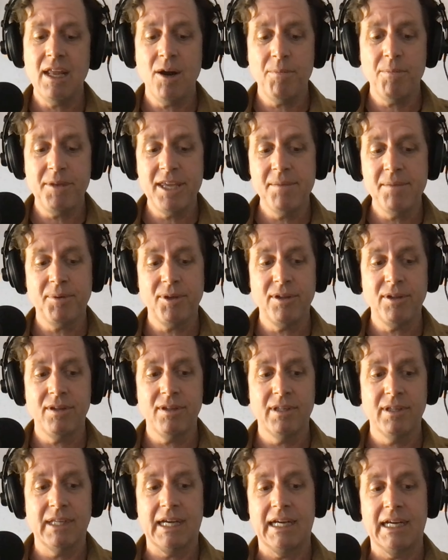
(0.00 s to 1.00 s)

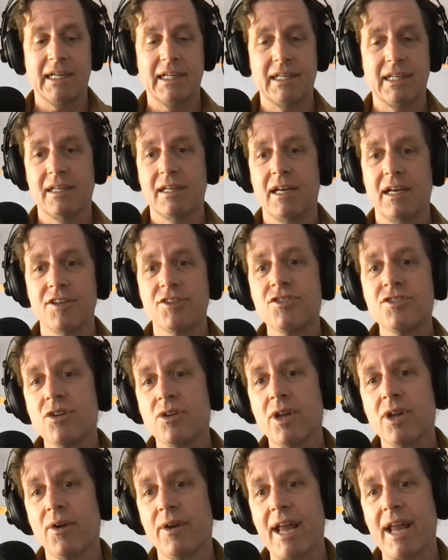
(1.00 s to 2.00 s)
people, a
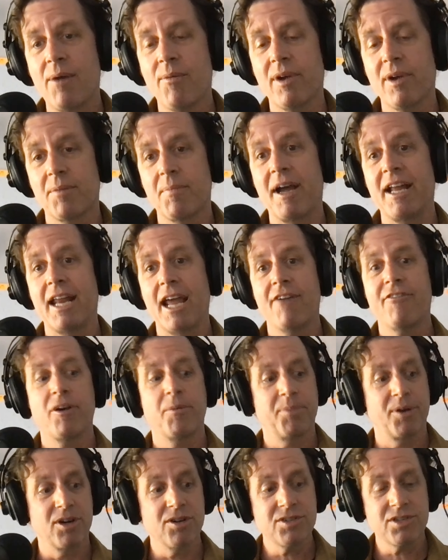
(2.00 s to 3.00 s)
studio or network might have a
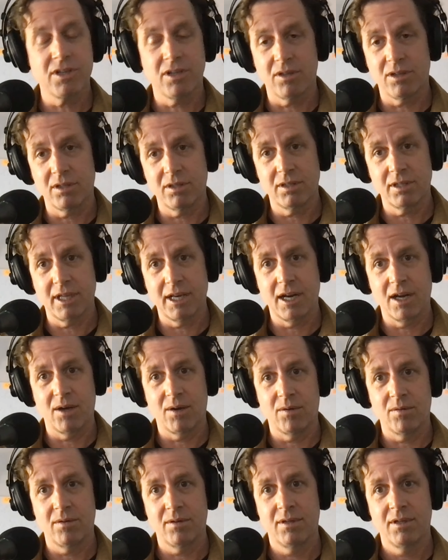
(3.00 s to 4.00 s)
personal,
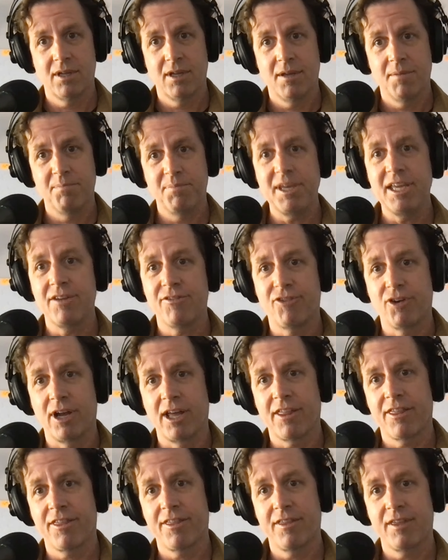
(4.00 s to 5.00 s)
beef
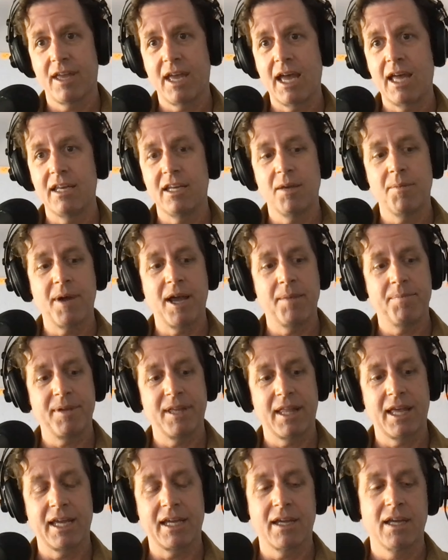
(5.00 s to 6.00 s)
with, and you might be
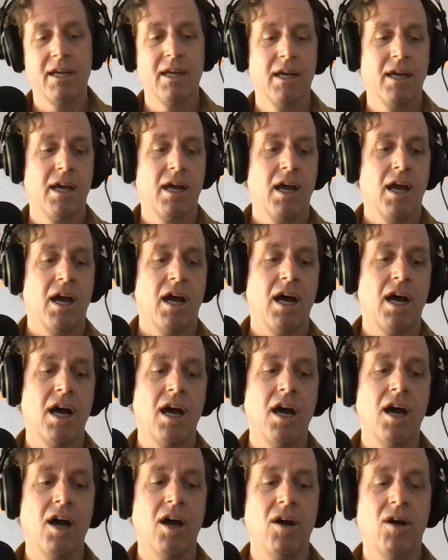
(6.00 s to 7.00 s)
like,
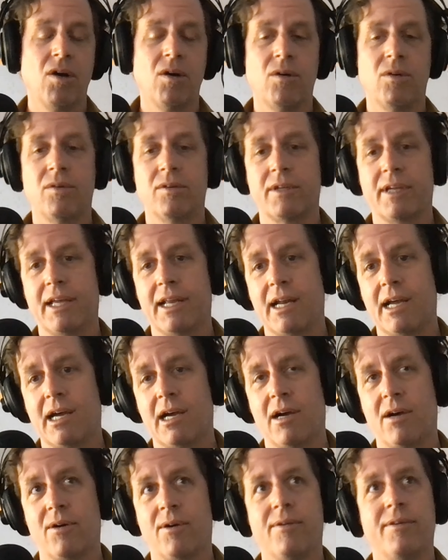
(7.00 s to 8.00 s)

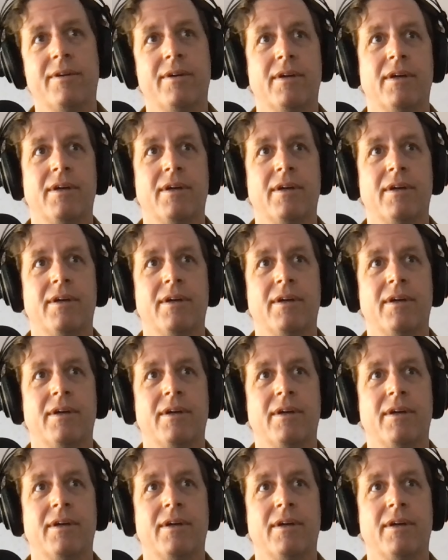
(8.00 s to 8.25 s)
oh,